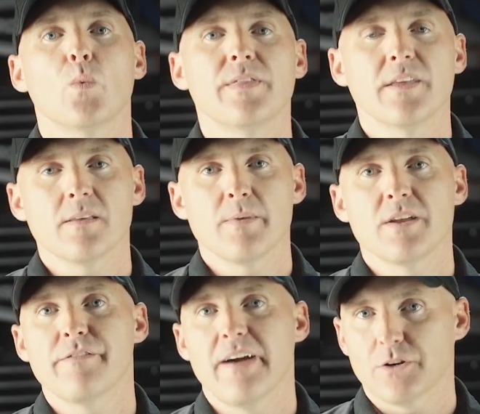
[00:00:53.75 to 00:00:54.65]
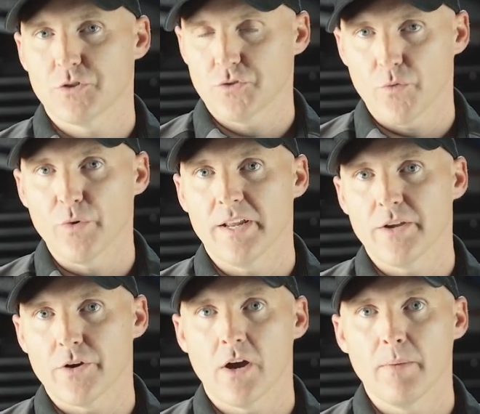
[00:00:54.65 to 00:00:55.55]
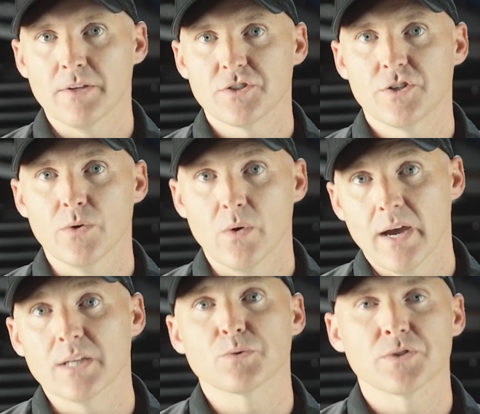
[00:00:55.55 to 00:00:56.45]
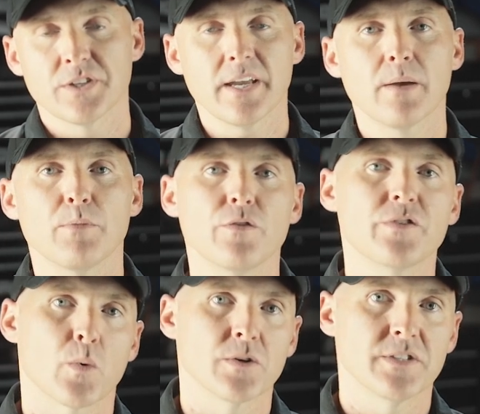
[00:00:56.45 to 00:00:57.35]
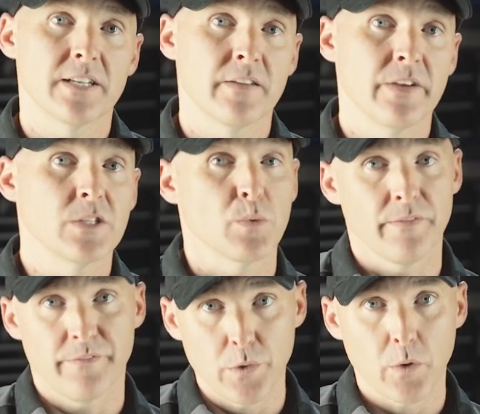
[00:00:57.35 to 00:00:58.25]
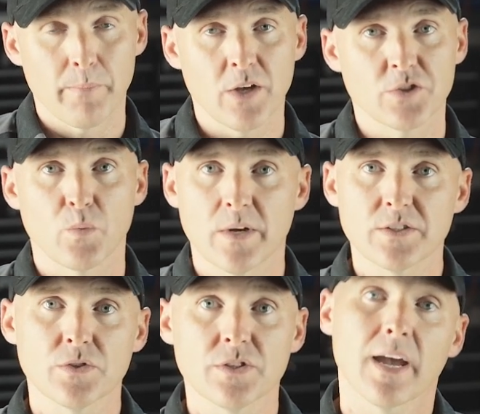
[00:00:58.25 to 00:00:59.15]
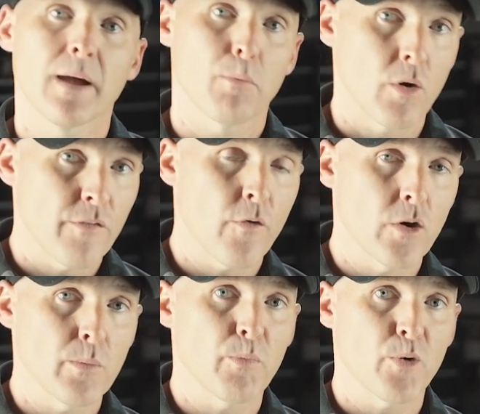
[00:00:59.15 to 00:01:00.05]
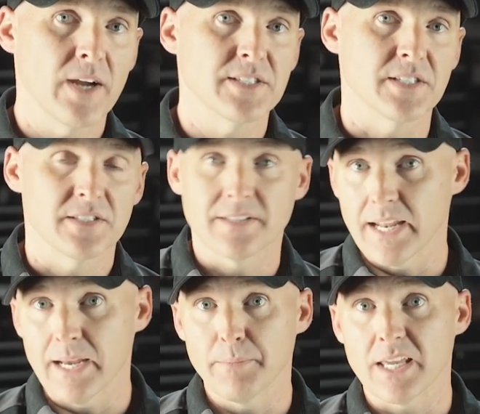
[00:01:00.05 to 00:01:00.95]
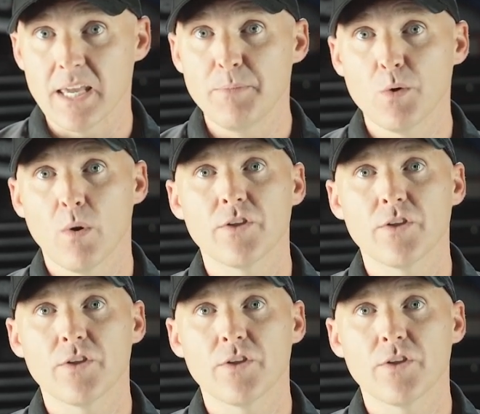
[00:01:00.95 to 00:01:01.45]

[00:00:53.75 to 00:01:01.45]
We think the manufacturers are reading your comments too, as we're seeing a move towards ATVs with fewer bells and whistles at more affordable prices that aim to keep you